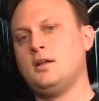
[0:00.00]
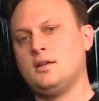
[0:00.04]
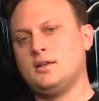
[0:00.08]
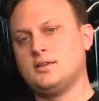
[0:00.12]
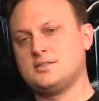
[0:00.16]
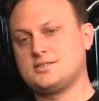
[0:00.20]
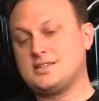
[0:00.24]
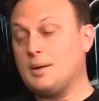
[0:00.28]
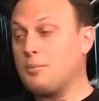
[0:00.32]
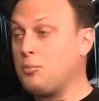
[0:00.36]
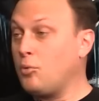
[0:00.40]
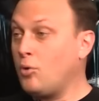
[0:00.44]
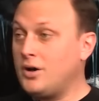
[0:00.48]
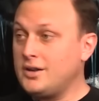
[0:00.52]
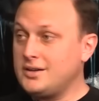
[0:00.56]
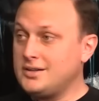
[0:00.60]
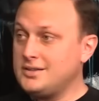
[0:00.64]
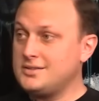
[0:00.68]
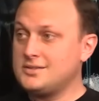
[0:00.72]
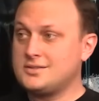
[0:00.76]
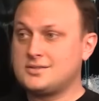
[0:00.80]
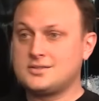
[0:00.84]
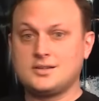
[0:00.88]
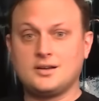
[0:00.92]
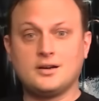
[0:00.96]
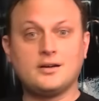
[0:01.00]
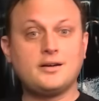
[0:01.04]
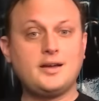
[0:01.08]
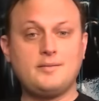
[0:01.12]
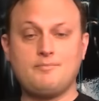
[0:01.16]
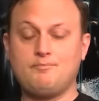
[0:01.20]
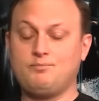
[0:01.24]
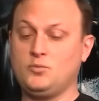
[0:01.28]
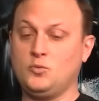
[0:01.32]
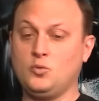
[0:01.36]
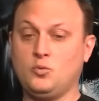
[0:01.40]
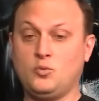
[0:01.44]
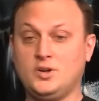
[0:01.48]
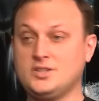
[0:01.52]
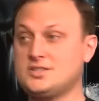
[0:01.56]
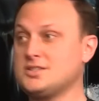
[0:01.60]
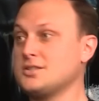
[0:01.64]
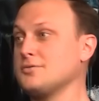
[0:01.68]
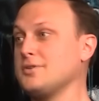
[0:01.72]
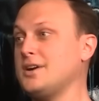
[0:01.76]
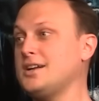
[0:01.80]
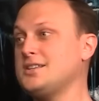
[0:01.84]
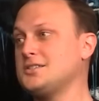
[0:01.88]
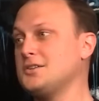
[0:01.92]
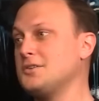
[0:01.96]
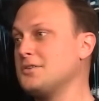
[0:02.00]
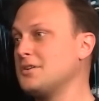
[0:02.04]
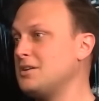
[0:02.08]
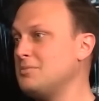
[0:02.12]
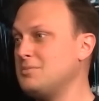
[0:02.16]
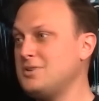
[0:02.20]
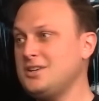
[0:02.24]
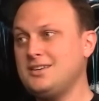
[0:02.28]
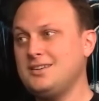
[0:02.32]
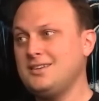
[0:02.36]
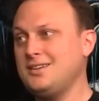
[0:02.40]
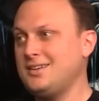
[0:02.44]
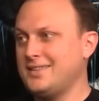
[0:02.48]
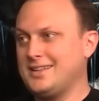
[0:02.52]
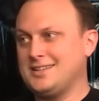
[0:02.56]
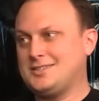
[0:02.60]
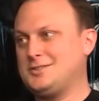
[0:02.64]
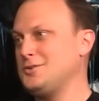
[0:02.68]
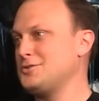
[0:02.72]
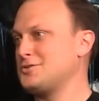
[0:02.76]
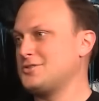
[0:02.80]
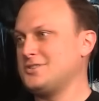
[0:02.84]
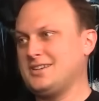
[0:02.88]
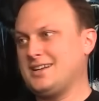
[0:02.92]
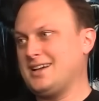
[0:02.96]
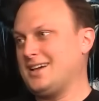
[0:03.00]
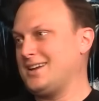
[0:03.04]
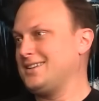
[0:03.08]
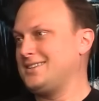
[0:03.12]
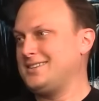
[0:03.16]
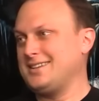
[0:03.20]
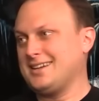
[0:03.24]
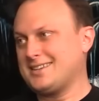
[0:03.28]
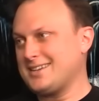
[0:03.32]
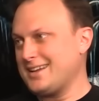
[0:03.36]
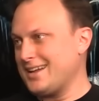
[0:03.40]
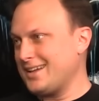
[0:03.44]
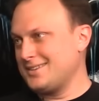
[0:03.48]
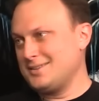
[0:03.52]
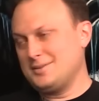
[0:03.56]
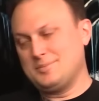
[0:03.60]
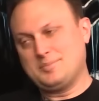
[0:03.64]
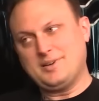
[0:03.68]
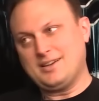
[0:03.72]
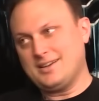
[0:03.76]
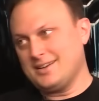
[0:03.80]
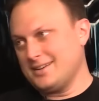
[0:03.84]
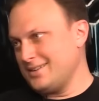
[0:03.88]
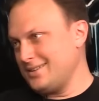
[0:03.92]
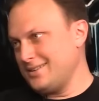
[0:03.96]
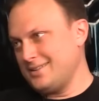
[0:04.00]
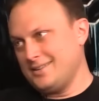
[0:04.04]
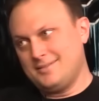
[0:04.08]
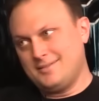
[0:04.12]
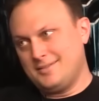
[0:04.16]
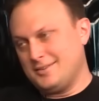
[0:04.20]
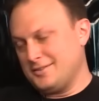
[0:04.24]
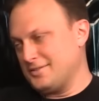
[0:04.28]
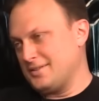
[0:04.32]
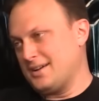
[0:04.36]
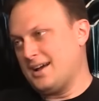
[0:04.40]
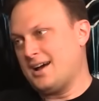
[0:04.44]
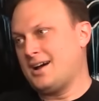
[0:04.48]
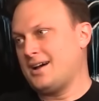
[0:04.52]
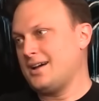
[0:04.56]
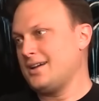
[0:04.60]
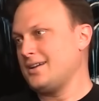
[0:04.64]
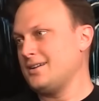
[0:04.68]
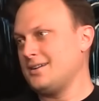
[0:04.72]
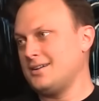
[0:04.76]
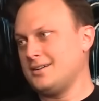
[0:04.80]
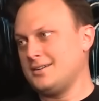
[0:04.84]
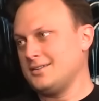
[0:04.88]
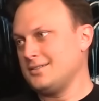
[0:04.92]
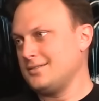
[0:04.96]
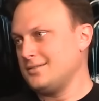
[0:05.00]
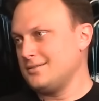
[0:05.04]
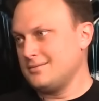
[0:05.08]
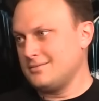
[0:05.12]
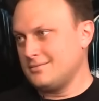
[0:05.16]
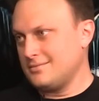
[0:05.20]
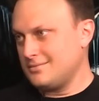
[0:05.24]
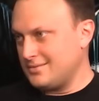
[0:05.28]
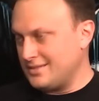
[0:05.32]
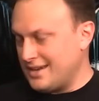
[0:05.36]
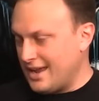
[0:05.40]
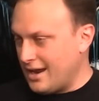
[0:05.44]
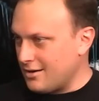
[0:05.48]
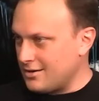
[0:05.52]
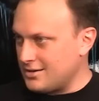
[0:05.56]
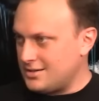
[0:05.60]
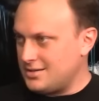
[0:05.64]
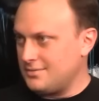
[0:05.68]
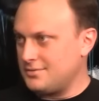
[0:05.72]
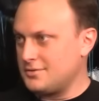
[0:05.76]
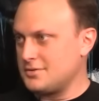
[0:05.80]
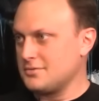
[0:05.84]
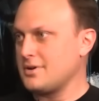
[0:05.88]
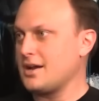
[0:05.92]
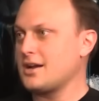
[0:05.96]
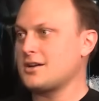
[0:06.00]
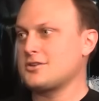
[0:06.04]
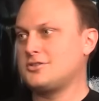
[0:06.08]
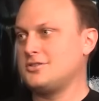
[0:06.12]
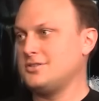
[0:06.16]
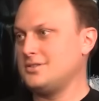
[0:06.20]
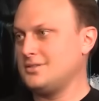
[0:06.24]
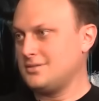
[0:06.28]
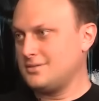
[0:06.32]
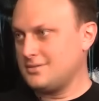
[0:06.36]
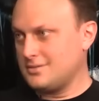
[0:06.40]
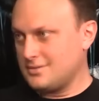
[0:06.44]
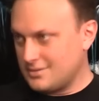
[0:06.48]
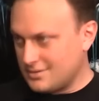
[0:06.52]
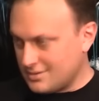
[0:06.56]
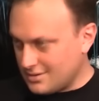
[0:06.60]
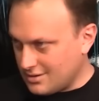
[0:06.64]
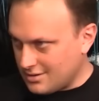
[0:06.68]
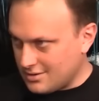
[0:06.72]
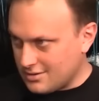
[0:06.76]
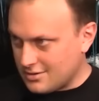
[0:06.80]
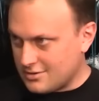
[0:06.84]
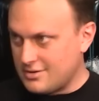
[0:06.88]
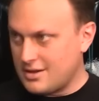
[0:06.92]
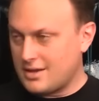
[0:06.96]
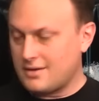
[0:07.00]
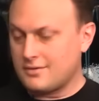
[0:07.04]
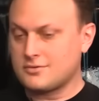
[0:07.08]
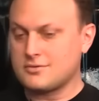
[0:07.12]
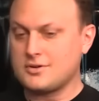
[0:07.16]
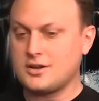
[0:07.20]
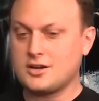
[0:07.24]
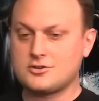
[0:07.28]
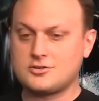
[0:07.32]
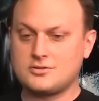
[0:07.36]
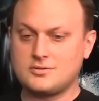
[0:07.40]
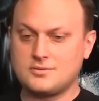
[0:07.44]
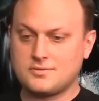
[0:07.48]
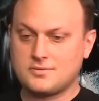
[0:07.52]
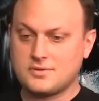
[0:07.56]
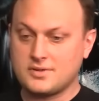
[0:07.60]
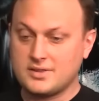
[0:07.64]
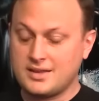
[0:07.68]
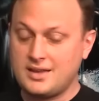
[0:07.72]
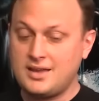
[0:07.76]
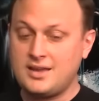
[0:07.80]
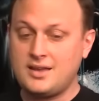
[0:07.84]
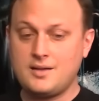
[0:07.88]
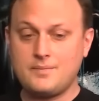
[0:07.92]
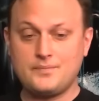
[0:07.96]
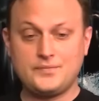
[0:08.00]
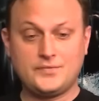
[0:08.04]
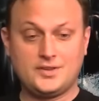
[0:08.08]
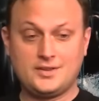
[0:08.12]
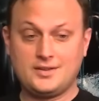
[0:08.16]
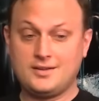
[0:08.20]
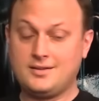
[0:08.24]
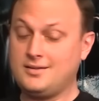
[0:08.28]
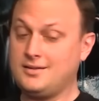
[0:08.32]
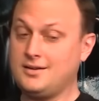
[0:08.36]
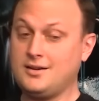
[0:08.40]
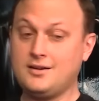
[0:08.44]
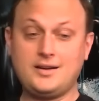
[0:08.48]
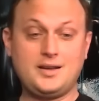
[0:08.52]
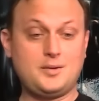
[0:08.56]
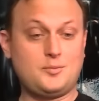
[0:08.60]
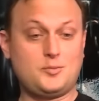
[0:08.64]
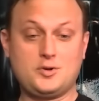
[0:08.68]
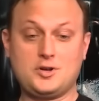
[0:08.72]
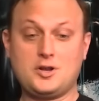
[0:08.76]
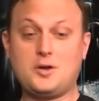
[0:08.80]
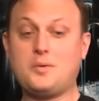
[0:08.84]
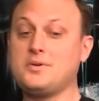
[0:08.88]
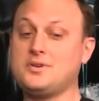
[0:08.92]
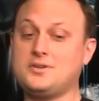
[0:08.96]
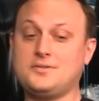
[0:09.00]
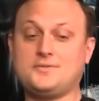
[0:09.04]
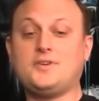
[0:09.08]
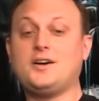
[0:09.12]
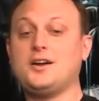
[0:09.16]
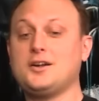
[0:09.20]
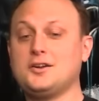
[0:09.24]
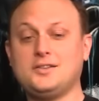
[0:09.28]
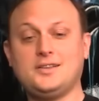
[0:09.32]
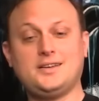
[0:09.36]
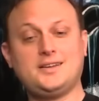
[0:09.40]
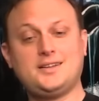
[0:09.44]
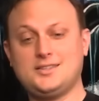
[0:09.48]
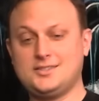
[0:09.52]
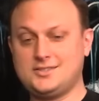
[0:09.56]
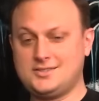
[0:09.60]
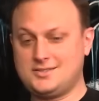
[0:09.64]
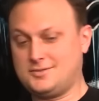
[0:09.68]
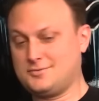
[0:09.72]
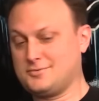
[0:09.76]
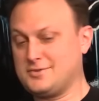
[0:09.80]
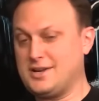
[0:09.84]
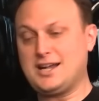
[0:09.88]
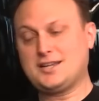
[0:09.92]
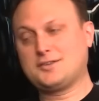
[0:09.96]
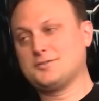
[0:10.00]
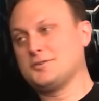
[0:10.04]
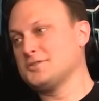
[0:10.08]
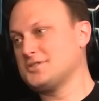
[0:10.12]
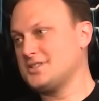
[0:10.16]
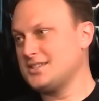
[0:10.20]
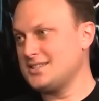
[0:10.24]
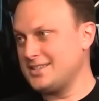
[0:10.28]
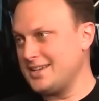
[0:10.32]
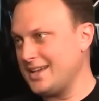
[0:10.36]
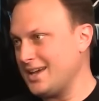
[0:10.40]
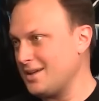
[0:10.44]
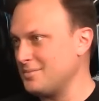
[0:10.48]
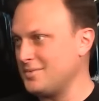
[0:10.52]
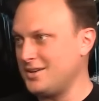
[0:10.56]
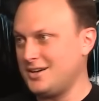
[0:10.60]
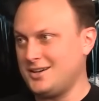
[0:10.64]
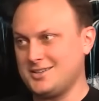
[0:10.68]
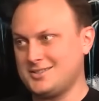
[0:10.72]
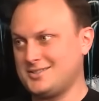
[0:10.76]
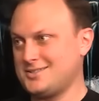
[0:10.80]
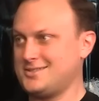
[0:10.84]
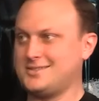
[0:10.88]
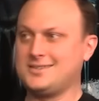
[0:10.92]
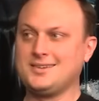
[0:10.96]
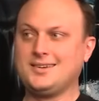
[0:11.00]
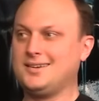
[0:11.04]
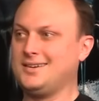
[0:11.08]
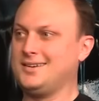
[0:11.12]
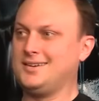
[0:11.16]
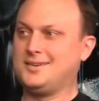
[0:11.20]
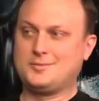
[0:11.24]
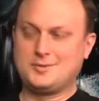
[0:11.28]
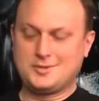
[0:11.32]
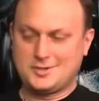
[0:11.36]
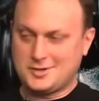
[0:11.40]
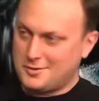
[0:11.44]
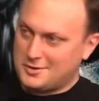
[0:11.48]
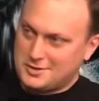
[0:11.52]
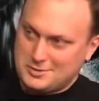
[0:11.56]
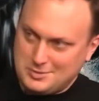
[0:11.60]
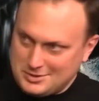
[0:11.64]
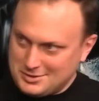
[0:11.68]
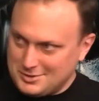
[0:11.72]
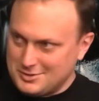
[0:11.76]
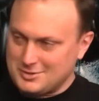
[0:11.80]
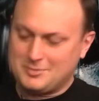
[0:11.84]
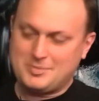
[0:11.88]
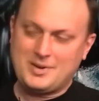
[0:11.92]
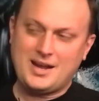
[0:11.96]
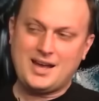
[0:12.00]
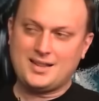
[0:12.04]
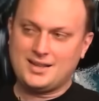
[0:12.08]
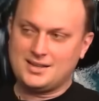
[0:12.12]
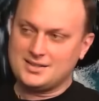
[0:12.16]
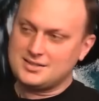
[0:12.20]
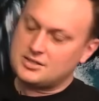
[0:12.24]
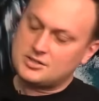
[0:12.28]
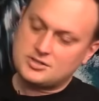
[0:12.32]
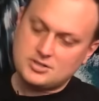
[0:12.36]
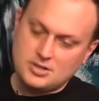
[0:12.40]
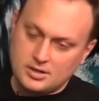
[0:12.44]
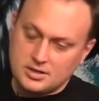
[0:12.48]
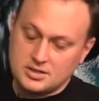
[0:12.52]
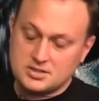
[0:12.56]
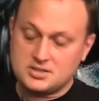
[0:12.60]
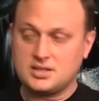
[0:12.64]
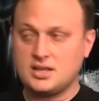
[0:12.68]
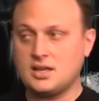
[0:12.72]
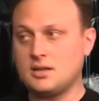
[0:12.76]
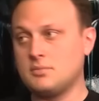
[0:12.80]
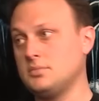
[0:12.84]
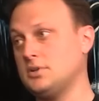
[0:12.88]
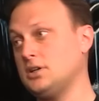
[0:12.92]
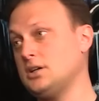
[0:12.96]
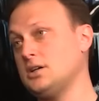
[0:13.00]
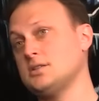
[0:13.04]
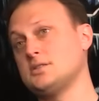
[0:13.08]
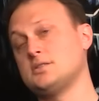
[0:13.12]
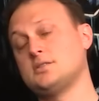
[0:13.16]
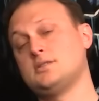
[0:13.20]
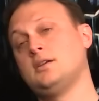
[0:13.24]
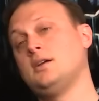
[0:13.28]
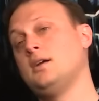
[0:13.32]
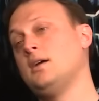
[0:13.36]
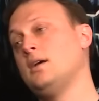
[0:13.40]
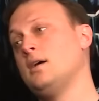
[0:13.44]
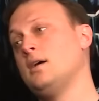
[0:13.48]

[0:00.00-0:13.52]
Step one is, all right, what's the raid zone going to be? That's usually kind of dictated by high on narrative direction or creative direction for the game. All right, we're going to Firelands. Ragnaros is the end boss. We're going to Eternal Palace. Ashar is the end boss.